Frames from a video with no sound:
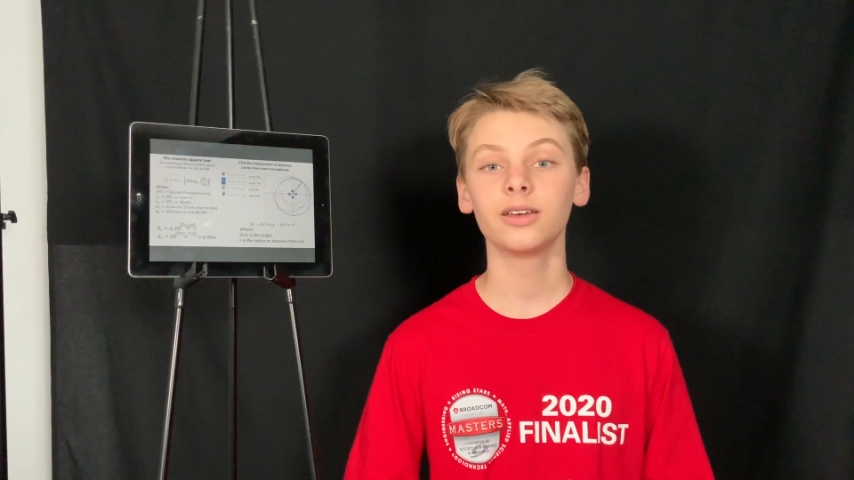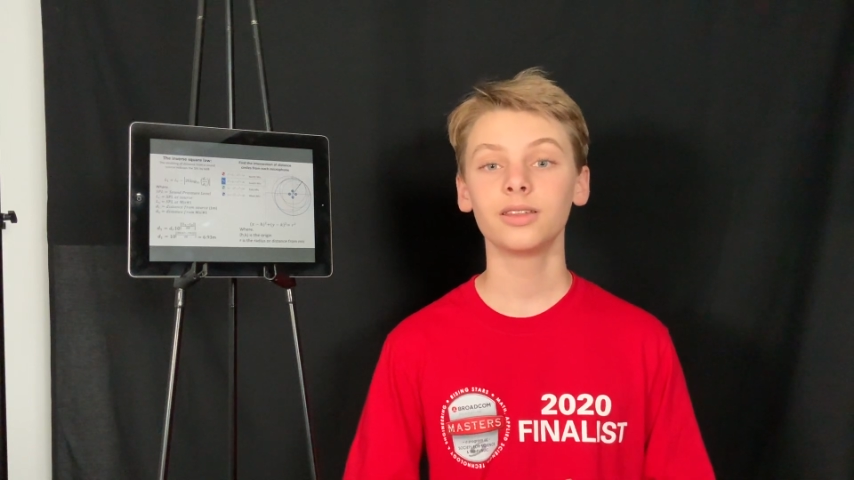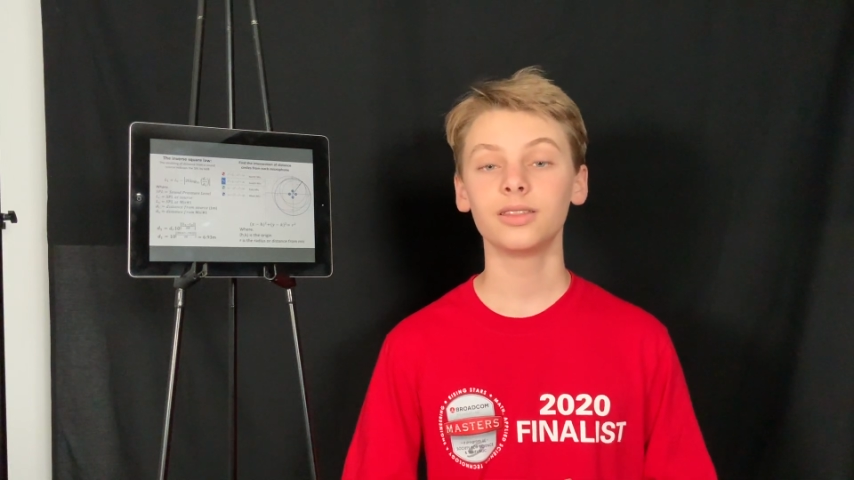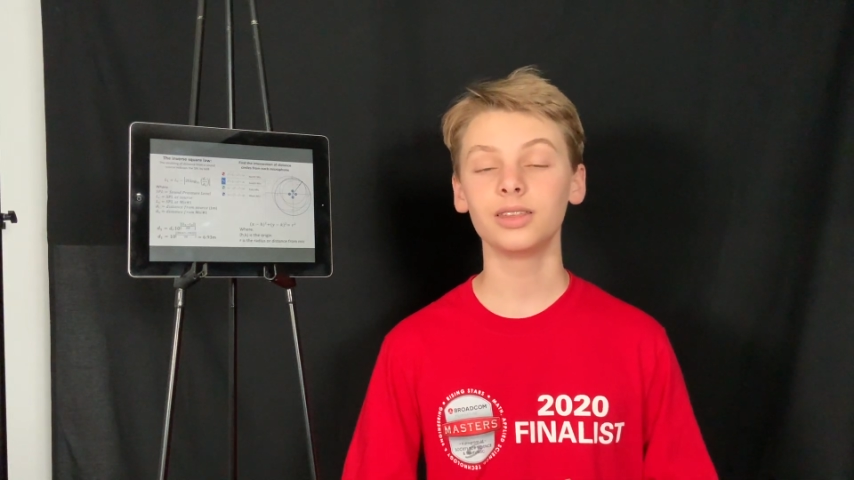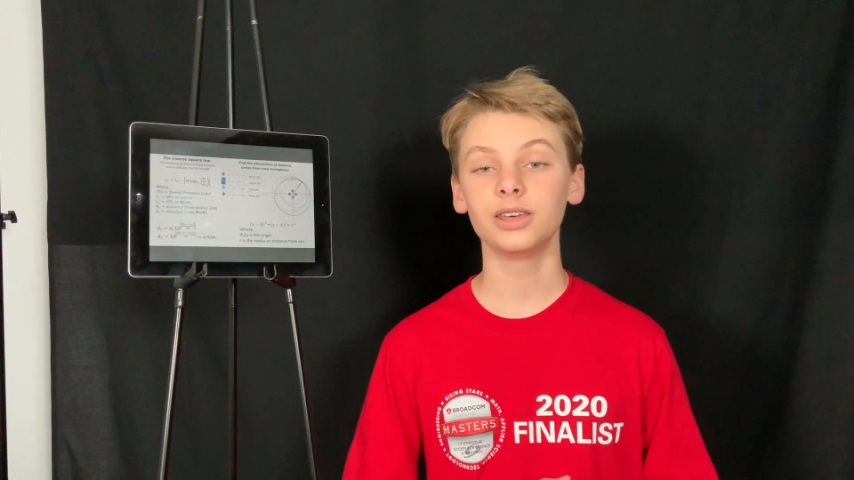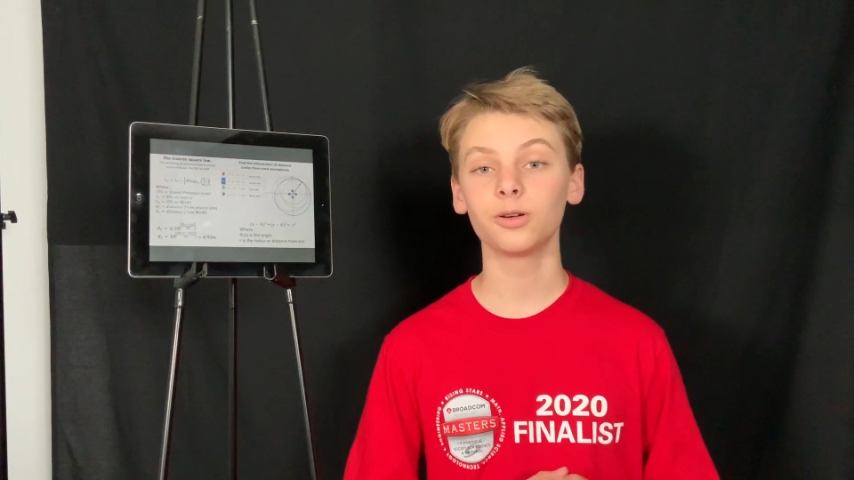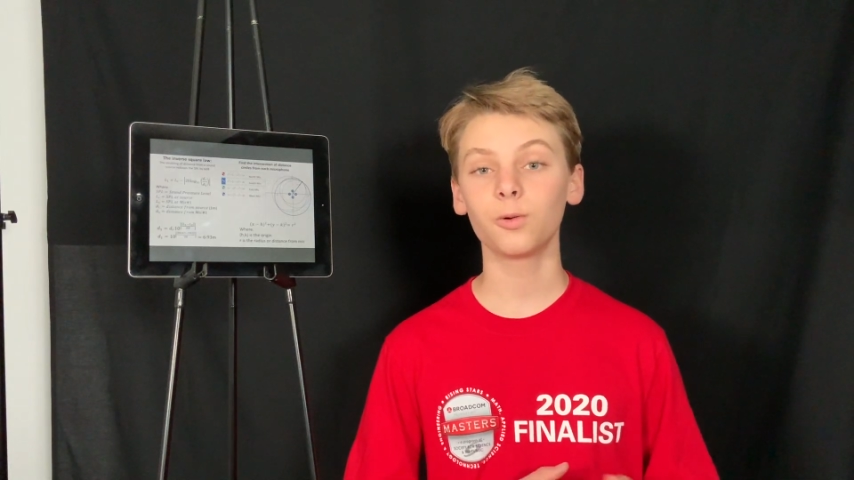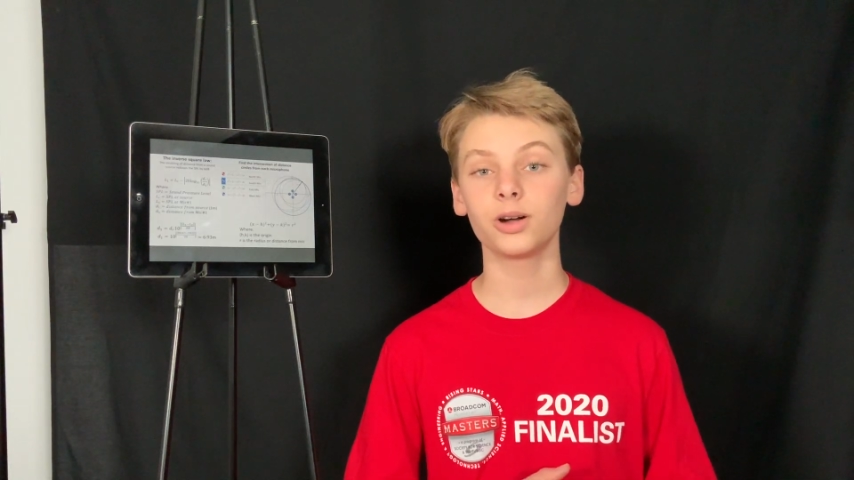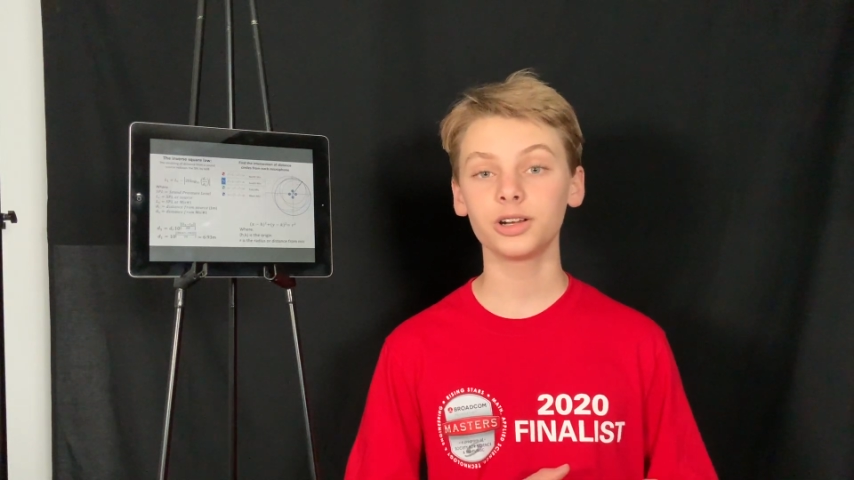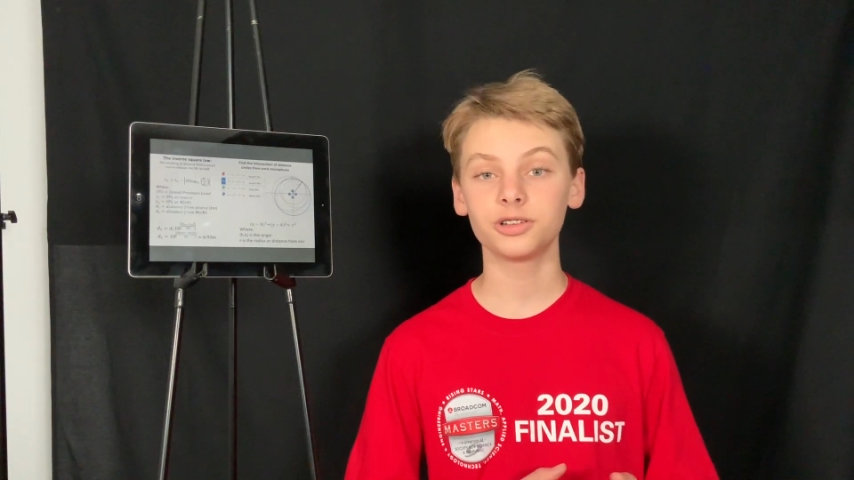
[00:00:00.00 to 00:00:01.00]
the
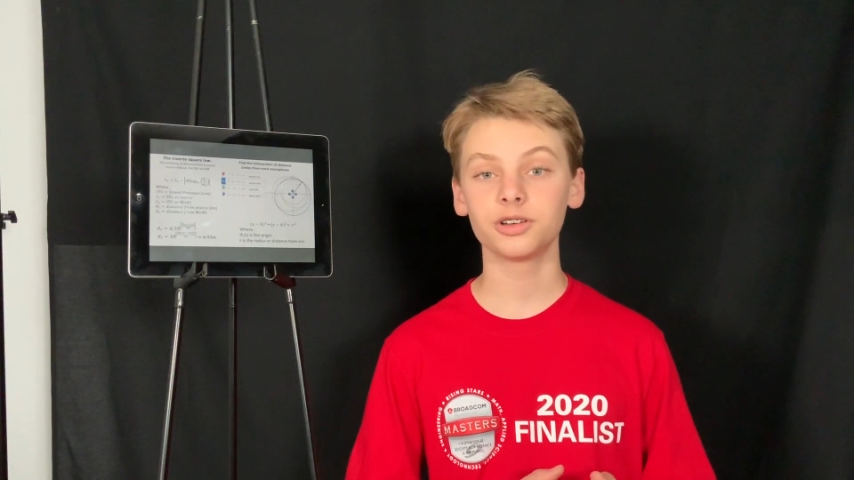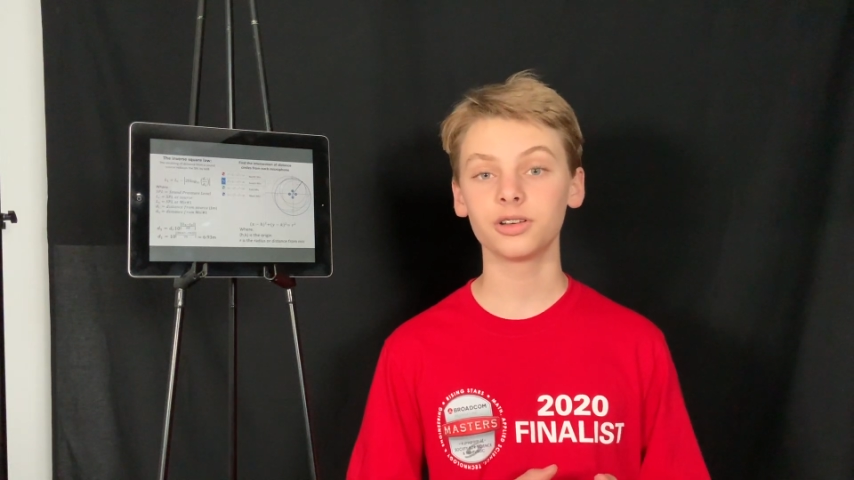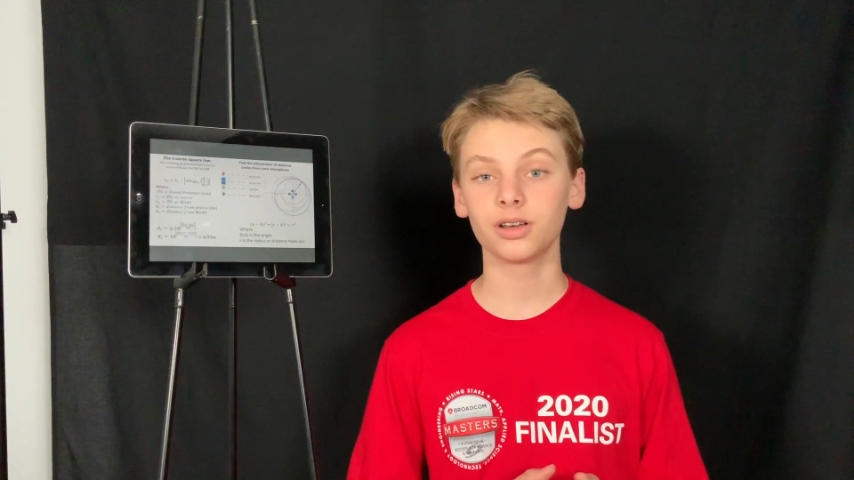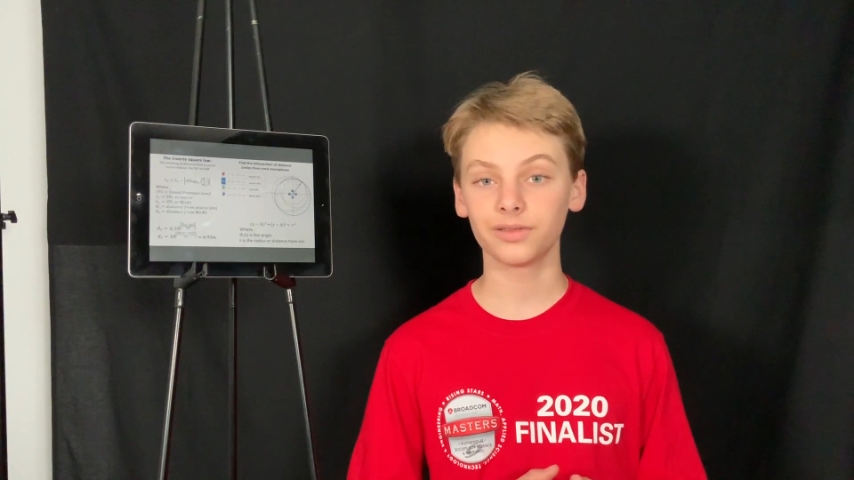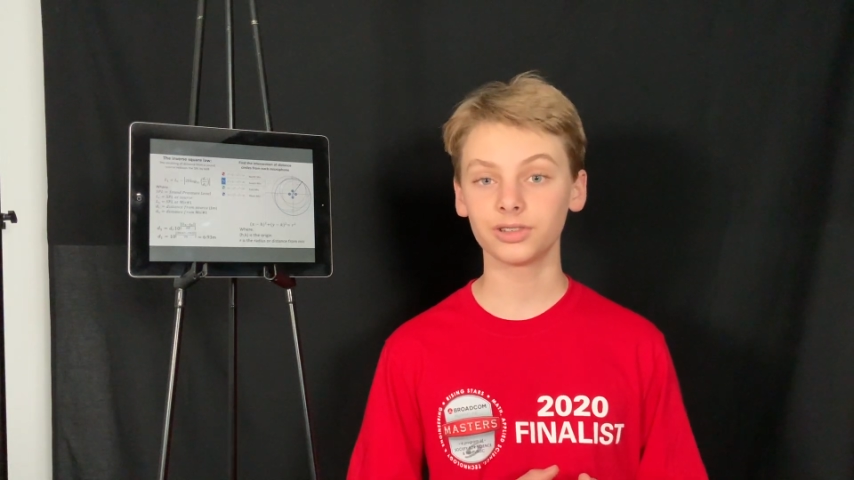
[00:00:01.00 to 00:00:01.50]
origin of the